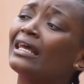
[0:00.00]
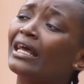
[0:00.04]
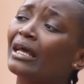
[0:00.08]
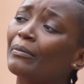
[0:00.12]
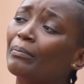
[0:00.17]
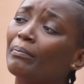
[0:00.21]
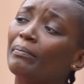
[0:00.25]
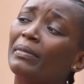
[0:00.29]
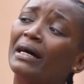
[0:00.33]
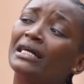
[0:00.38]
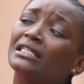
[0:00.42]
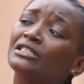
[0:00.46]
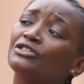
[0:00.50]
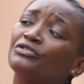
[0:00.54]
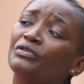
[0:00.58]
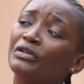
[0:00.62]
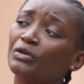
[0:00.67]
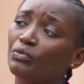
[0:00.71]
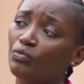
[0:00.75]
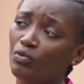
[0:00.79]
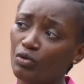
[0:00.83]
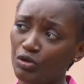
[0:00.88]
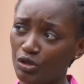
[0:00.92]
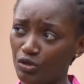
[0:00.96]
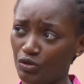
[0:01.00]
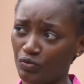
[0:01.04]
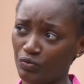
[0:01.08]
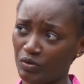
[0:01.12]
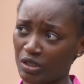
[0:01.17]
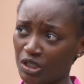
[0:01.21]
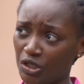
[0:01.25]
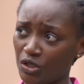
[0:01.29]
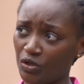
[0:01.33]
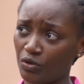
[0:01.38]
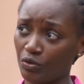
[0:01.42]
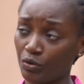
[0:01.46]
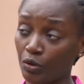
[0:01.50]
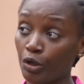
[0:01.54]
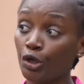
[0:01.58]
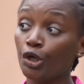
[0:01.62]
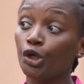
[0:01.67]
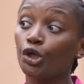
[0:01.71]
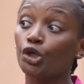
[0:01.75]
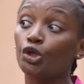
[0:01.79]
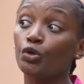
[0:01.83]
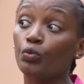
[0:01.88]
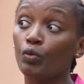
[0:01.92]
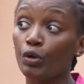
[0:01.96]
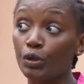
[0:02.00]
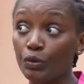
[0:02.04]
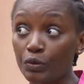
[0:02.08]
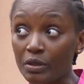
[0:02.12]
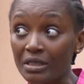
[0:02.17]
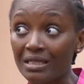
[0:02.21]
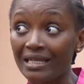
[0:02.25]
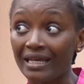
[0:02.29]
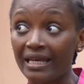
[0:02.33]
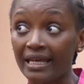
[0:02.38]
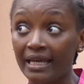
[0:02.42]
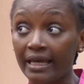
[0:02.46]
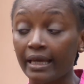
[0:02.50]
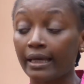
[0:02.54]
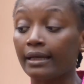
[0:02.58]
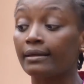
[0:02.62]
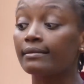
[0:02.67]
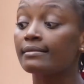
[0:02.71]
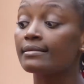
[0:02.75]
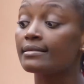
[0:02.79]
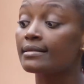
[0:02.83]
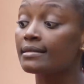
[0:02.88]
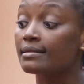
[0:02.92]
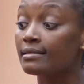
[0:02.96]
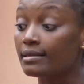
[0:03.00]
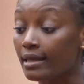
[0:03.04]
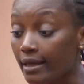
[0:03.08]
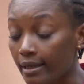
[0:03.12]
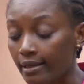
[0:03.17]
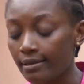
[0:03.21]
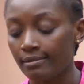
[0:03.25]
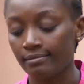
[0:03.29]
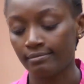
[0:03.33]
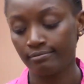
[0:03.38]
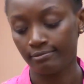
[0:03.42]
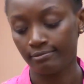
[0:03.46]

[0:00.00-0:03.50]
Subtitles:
here battering words with you. You want to stay here? Stay.